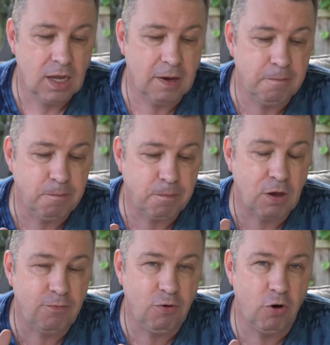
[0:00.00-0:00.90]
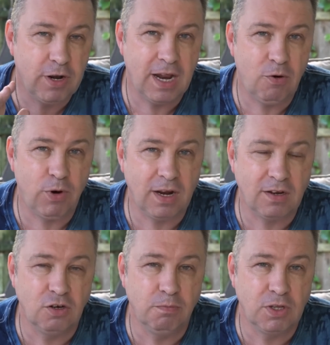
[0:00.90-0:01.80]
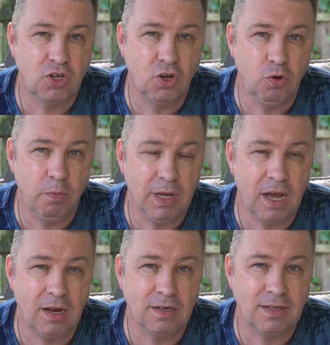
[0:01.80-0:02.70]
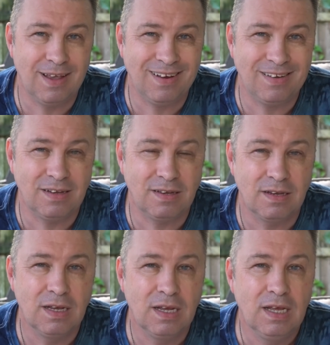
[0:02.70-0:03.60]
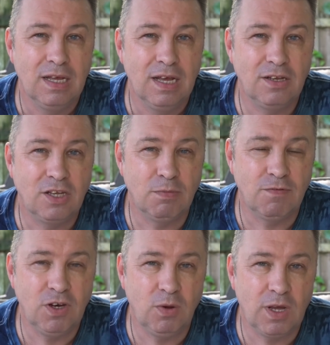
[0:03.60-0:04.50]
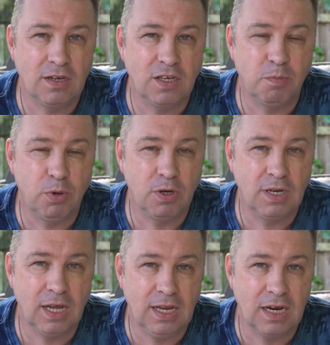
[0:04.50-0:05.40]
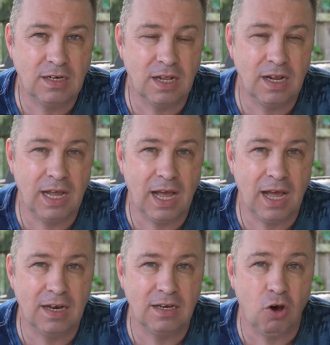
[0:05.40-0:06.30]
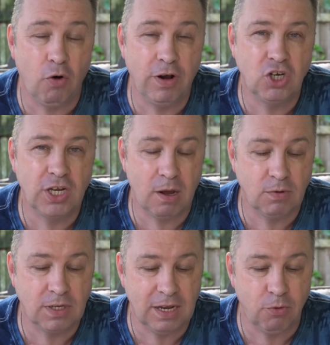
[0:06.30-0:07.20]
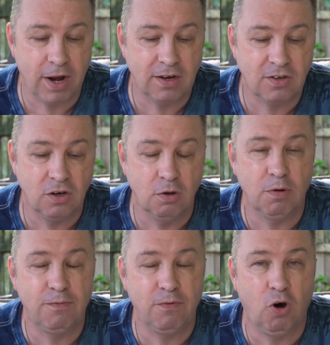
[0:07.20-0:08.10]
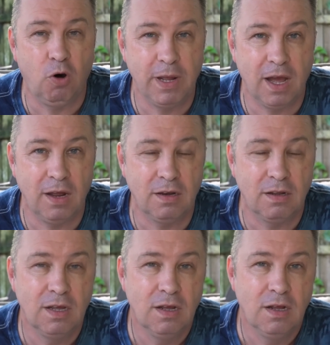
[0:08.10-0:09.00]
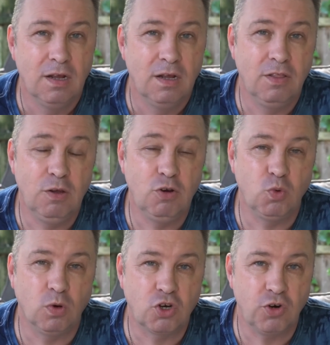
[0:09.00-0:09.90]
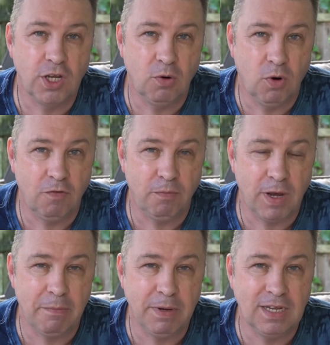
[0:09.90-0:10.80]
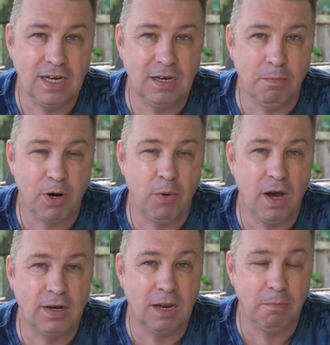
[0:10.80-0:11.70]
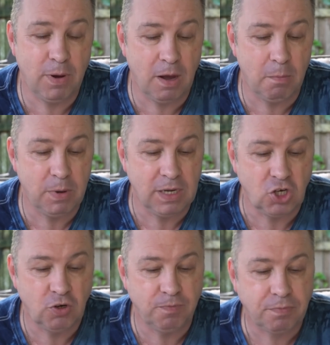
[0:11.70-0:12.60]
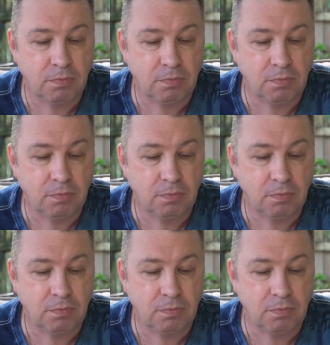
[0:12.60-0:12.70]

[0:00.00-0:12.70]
Um, Florida now ranks number two behind Texas in terms of new cases per day yesterday, and Orange County ranks number four behind the usual trio of Miami-Dade, Broward and Palm Beach.